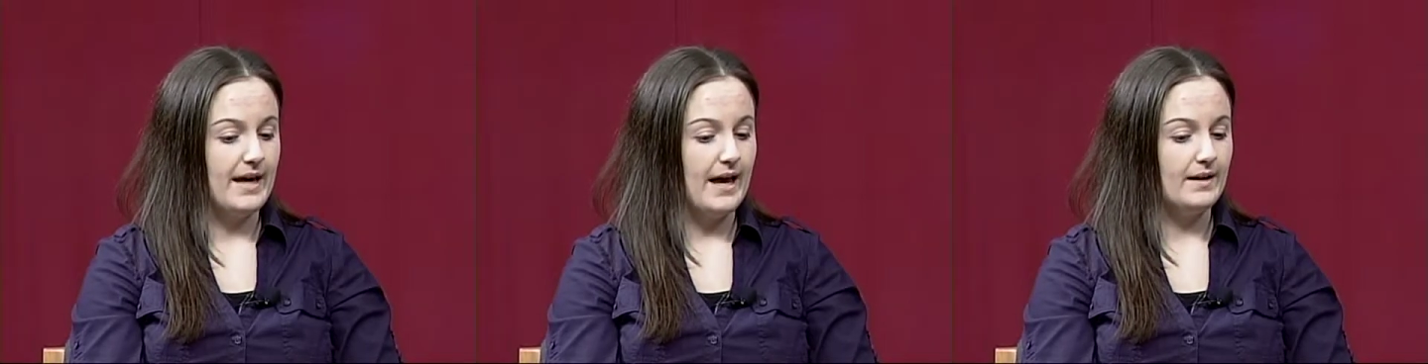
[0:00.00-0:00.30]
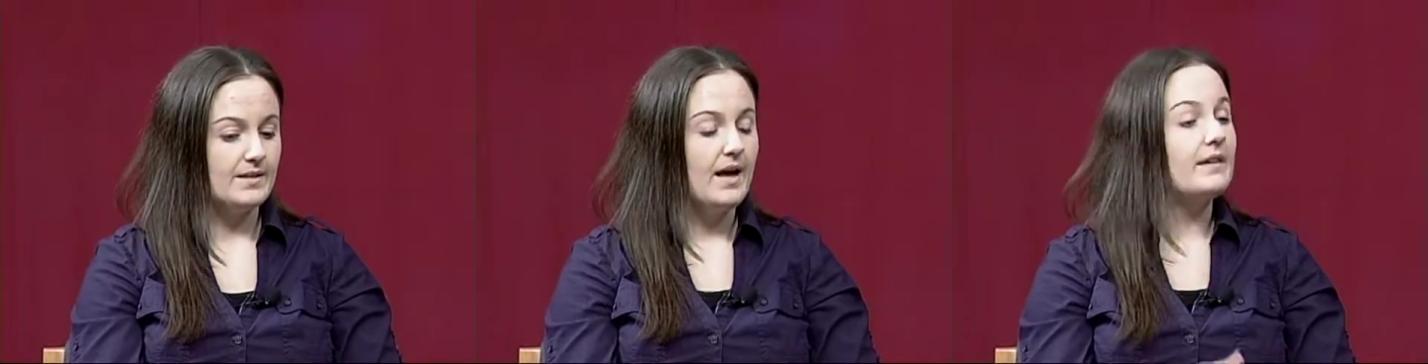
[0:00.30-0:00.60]

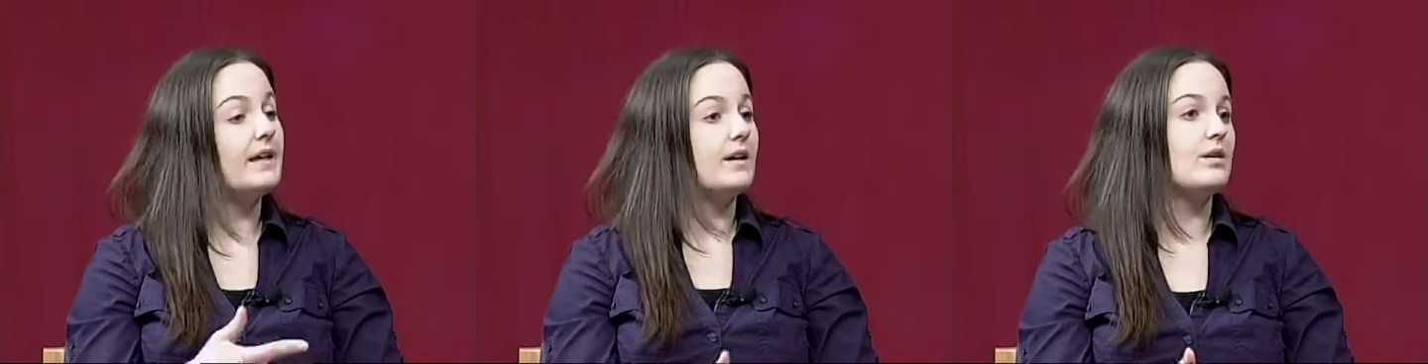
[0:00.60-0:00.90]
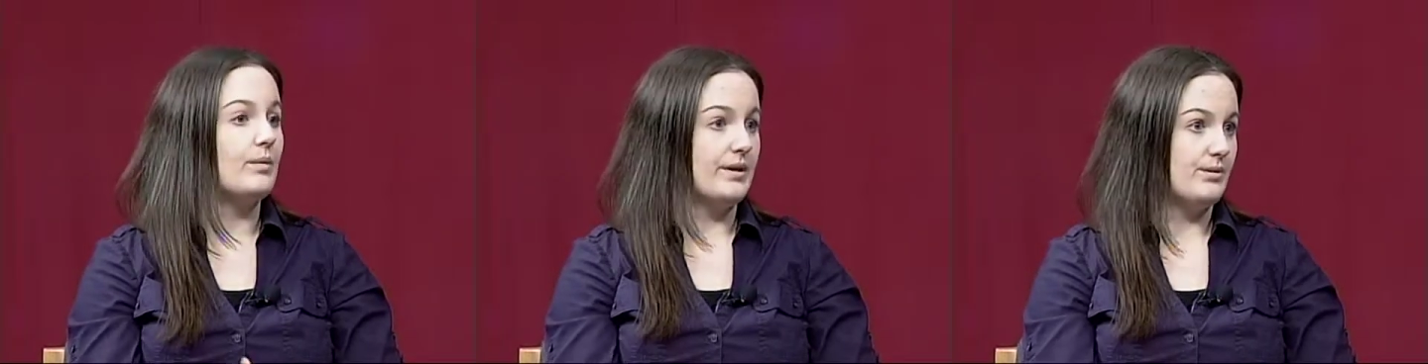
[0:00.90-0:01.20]
that they're
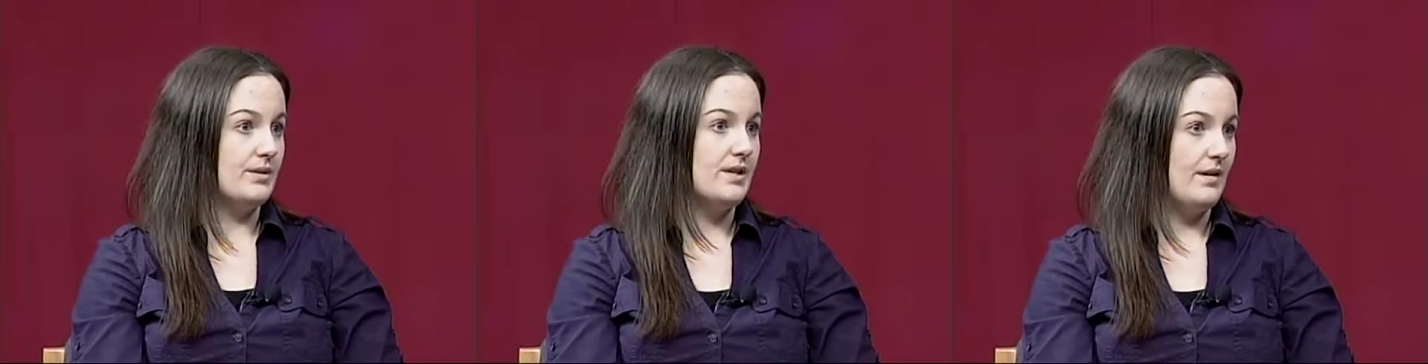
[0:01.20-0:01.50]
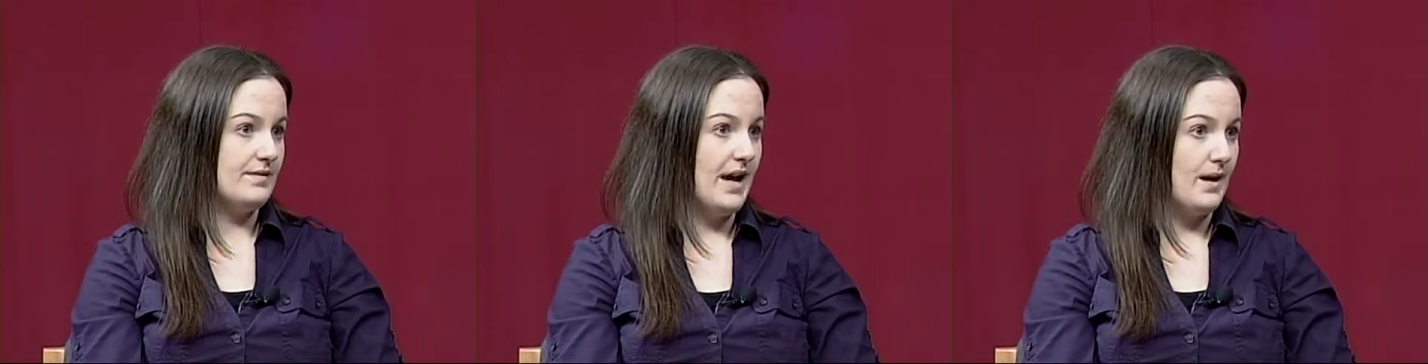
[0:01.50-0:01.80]
going through a
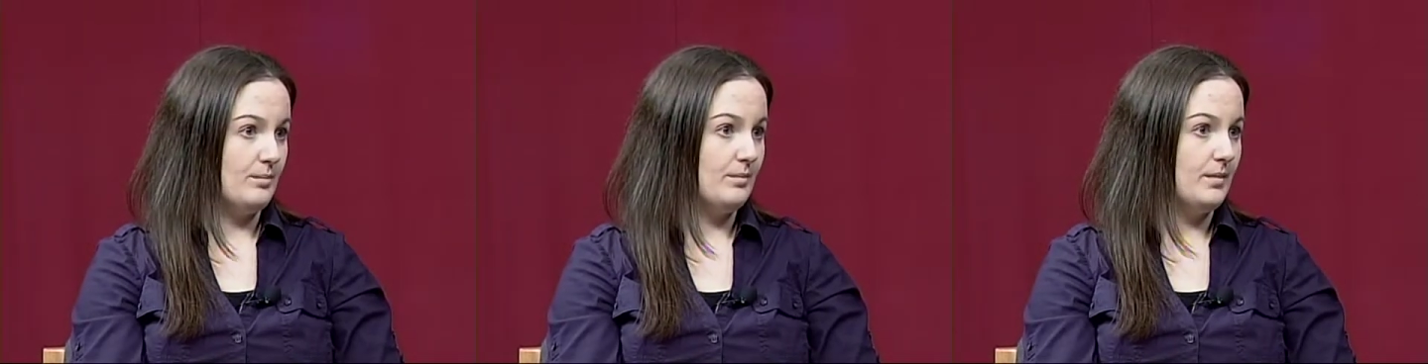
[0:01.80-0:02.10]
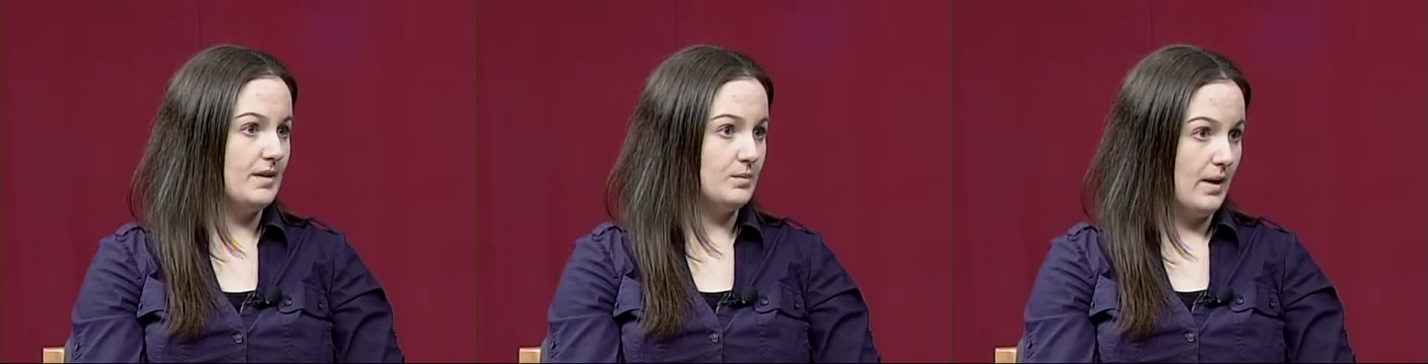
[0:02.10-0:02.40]
tough time
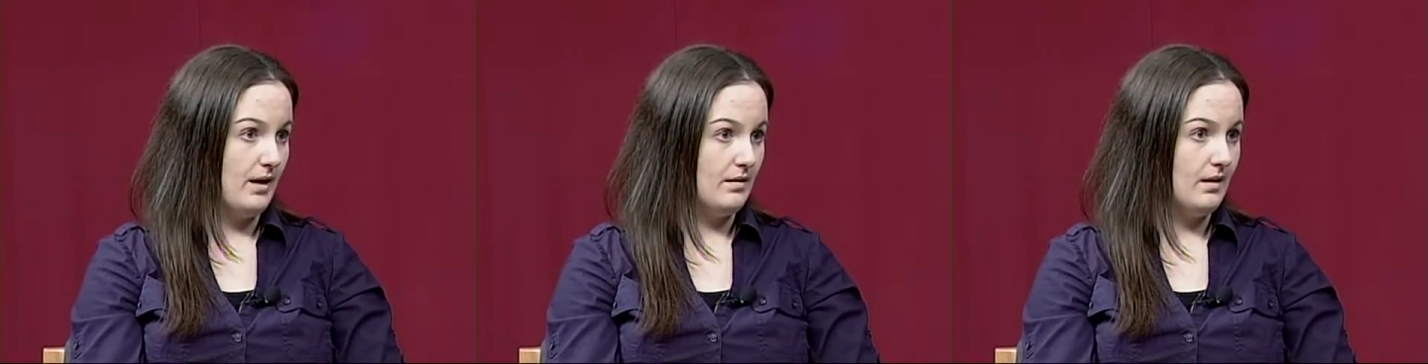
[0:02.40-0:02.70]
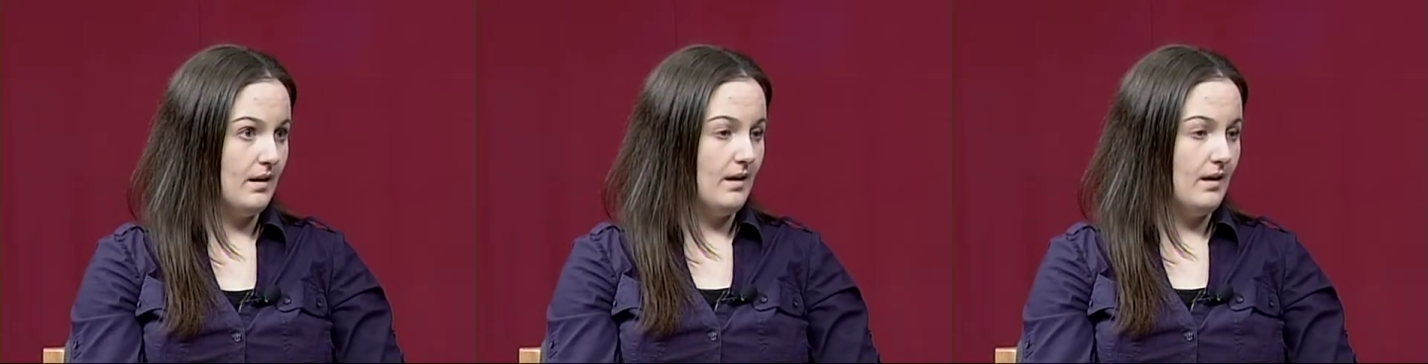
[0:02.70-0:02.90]
as well.